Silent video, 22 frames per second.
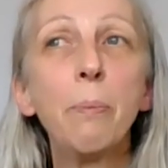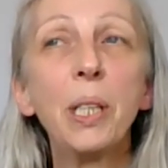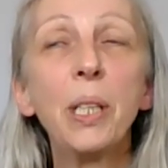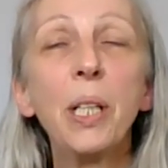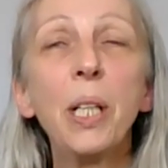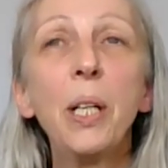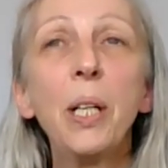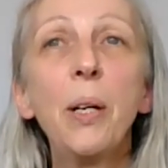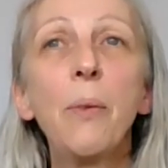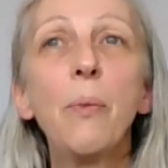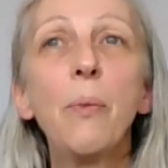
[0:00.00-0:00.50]
But
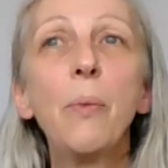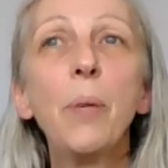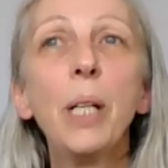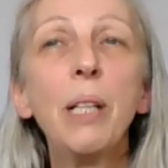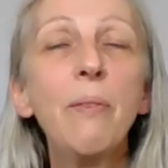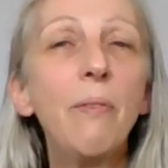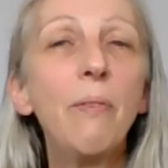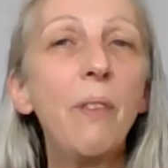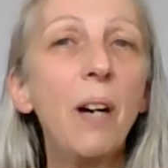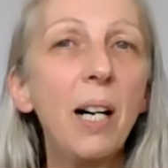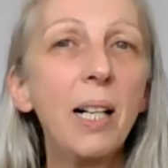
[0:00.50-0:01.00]

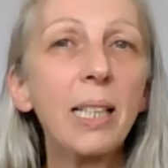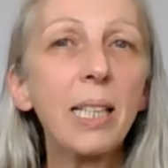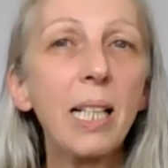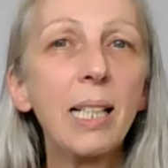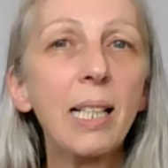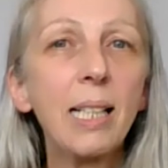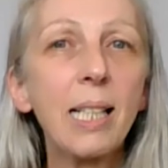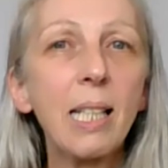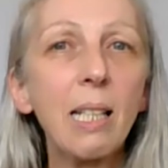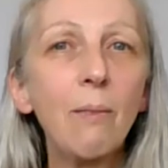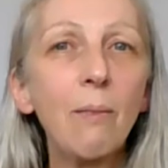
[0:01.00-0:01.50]
in
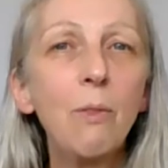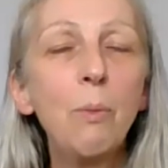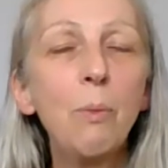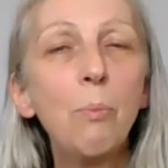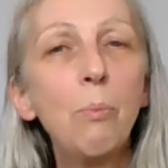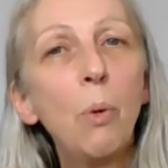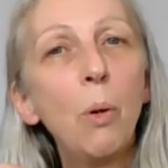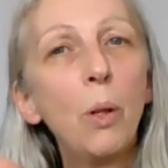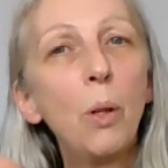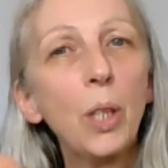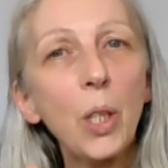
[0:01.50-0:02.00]
Vata, it's
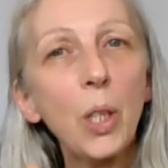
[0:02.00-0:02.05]
even more,